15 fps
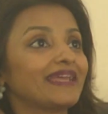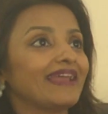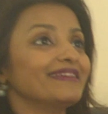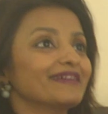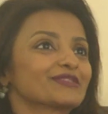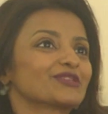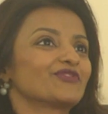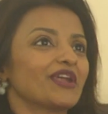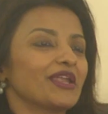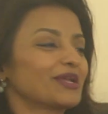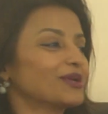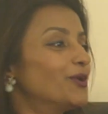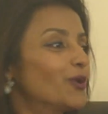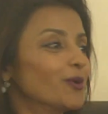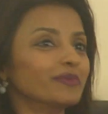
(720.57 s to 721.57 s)
years of running
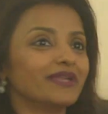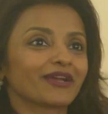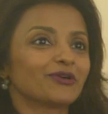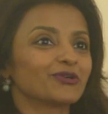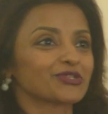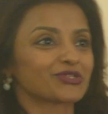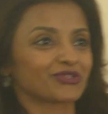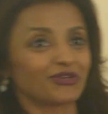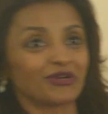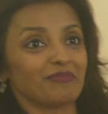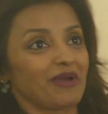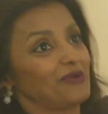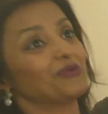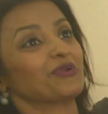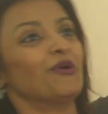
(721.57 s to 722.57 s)
a home decor store,
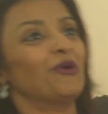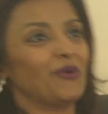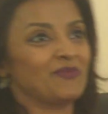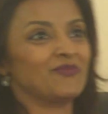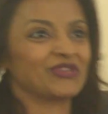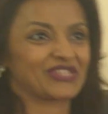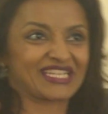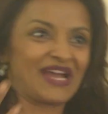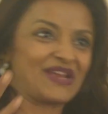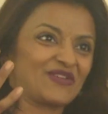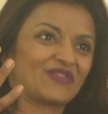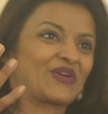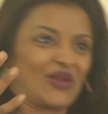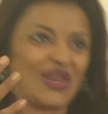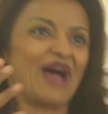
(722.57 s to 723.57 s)
my own home was kind
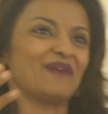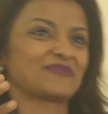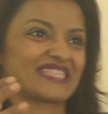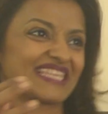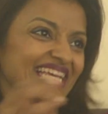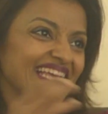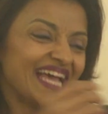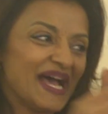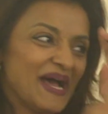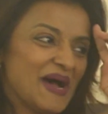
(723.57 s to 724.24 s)
of collapsing.